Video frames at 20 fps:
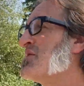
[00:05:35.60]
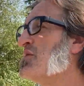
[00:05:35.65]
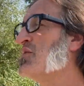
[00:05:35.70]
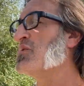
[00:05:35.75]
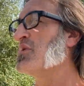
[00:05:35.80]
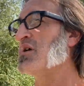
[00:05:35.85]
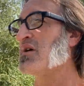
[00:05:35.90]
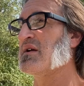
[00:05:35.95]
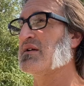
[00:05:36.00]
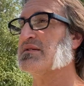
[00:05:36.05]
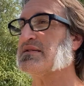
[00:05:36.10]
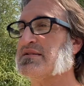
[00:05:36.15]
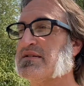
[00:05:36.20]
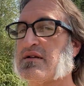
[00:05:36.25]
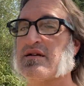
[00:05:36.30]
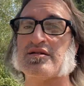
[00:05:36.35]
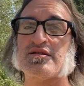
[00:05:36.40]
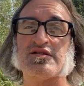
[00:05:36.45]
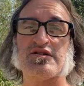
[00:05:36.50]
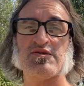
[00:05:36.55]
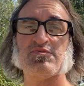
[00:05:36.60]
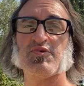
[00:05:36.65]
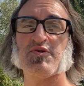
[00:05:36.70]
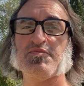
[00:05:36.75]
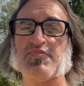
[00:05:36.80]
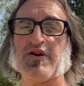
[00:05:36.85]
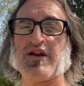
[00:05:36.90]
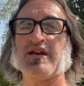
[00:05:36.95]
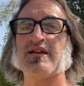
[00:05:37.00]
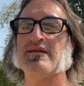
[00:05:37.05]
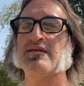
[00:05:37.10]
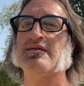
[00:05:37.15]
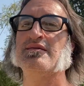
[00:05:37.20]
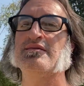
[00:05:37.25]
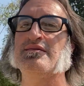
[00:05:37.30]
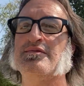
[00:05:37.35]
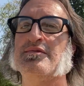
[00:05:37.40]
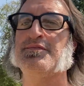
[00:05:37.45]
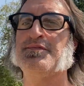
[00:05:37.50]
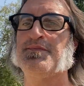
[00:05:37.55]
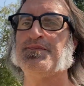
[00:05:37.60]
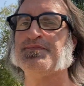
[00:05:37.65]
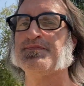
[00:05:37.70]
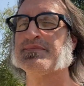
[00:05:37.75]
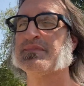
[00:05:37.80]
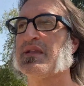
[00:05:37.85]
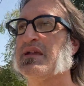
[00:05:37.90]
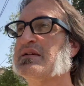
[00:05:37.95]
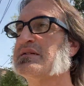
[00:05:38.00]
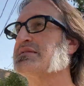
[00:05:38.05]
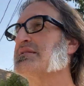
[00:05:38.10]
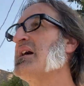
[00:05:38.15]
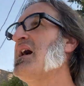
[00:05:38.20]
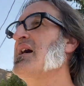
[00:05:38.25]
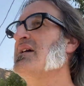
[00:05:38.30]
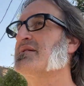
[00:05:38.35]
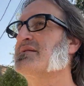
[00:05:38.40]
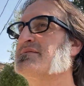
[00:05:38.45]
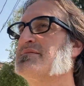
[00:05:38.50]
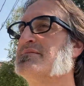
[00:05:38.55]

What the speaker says: whereas the consumer brain is not.